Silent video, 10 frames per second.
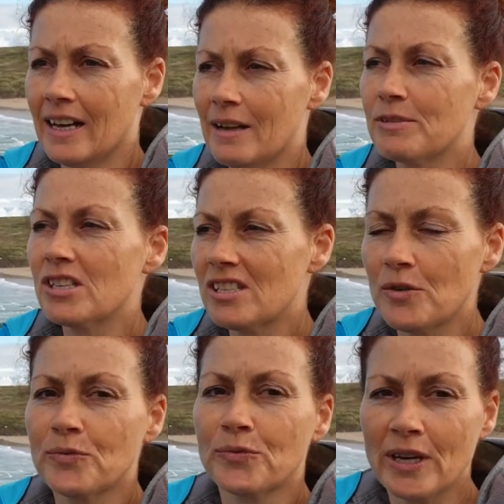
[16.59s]
it was just so
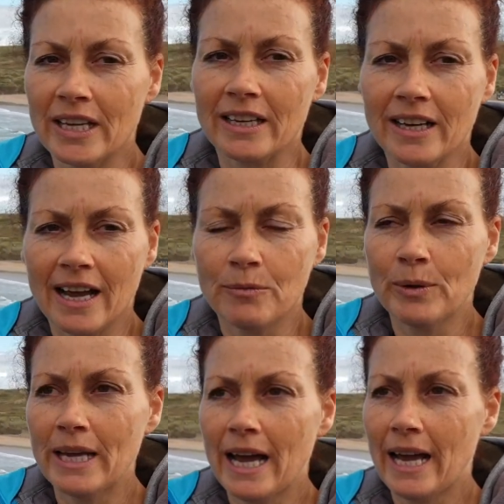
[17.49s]
freeing, and
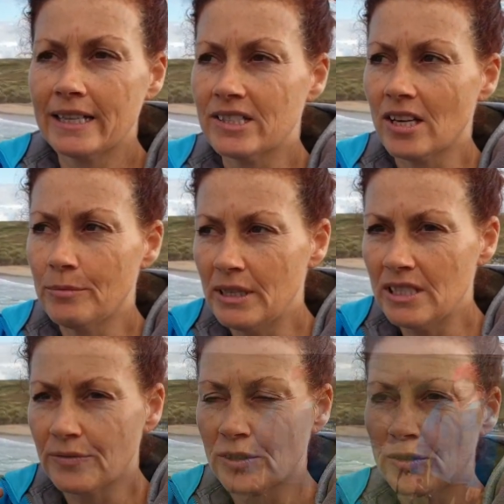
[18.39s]
we had so many different